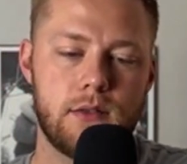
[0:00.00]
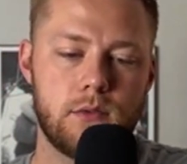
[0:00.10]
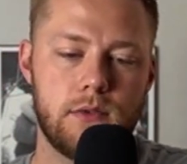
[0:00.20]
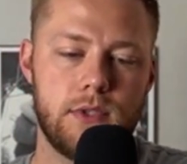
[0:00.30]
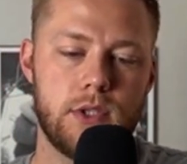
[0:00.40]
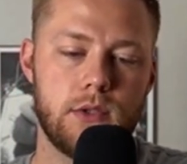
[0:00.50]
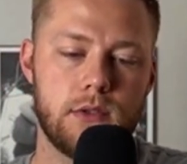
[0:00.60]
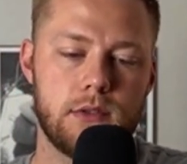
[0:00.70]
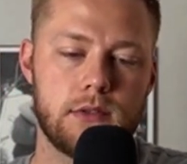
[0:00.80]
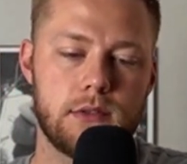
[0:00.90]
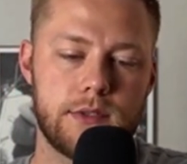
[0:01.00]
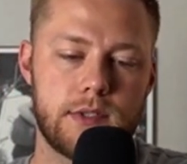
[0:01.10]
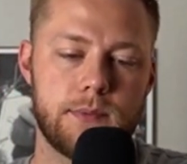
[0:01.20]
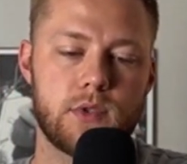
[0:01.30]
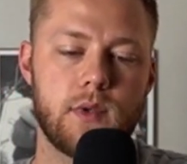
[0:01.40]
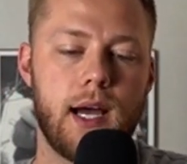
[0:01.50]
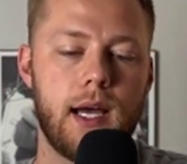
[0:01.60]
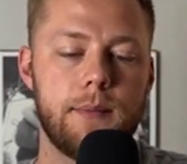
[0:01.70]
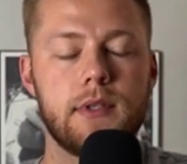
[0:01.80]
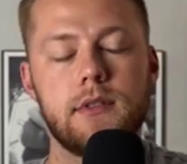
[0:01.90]
review,
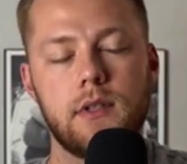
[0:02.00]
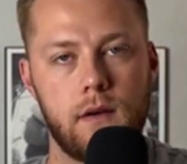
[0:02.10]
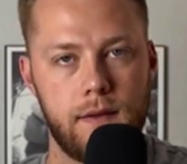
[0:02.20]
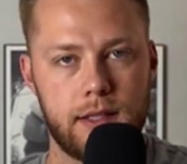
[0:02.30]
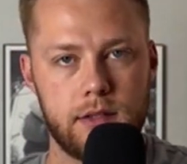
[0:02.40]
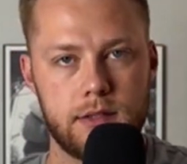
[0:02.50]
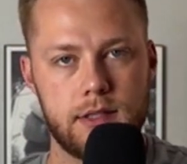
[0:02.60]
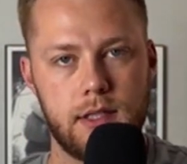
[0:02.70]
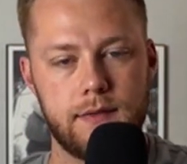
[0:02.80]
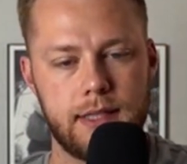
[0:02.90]
subscribe, all that good stuff.